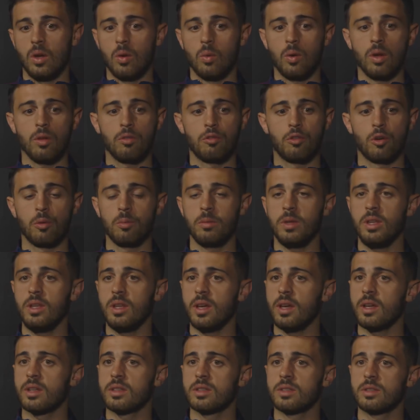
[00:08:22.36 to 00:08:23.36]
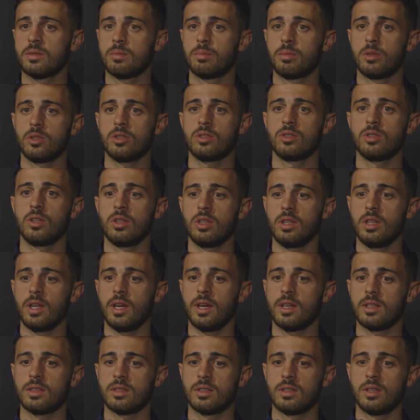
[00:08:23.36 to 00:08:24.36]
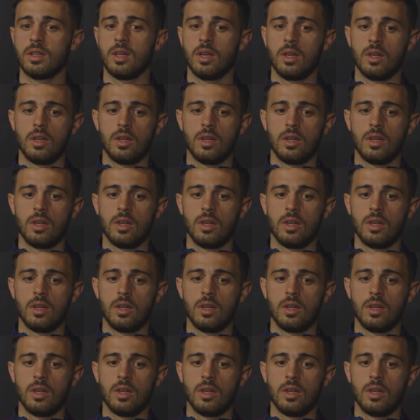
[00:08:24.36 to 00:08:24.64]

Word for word: Well, for me, yes. Personally, yes.